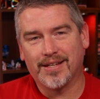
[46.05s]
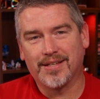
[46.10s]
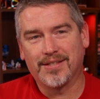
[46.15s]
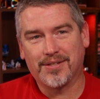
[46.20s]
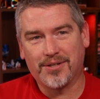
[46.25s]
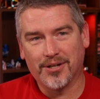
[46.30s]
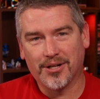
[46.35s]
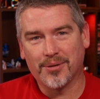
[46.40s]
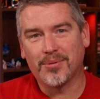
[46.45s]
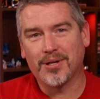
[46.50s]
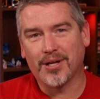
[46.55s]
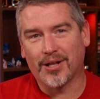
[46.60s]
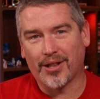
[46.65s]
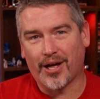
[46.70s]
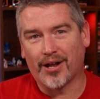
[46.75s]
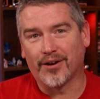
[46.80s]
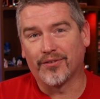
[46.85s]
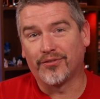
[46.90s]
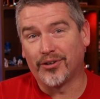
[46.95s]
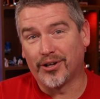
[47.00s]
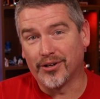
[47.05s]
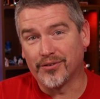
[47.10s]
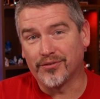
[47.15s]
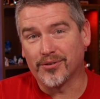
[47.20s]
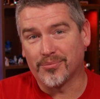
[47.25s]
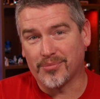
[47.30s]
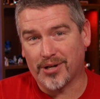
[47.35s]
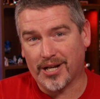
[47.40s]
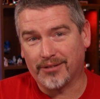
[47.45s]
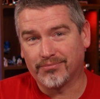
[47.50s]
gonna be a lot of fun for
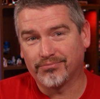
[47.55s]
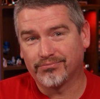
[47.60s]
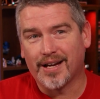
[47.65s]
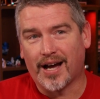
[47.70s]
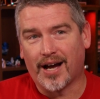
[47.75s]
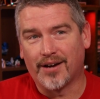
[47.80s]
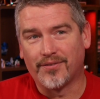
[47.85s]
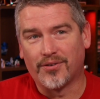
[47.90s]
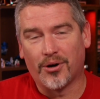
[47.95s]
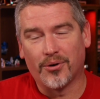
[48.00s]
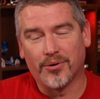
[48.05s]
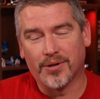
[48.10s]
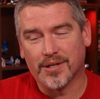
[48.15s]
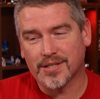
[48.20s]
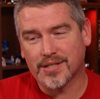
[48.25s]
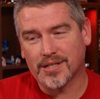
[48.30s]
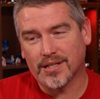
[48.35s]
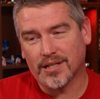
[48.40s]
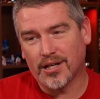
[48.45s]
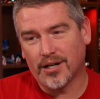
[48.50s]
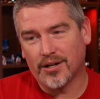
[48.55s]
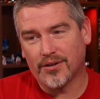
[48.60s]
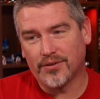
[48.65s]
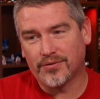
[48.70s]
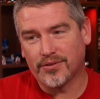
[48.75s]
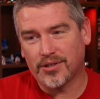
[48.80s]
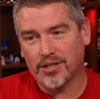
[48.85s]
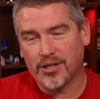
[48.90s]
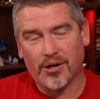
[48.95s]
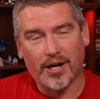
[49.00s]
me. I've always
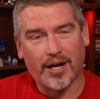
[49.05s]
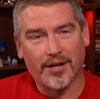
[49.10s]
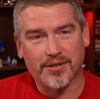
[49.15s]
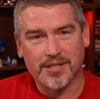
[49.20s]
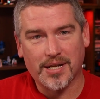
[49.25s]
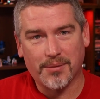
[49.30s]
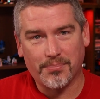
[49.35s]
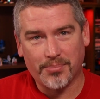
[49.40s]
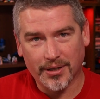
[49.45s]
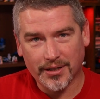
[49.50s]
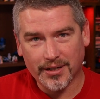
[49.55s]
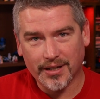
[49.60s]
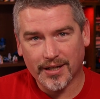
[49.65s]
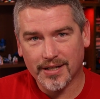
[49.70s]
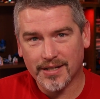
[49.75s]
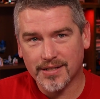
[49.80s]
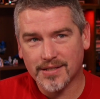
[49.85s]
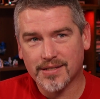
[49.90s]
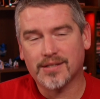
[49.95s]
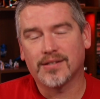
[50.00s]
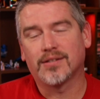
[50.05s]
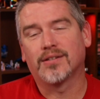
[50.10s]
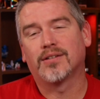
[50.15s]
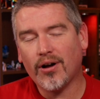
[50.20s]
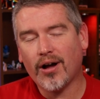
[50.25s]
loved the Ohio State Buckeyes.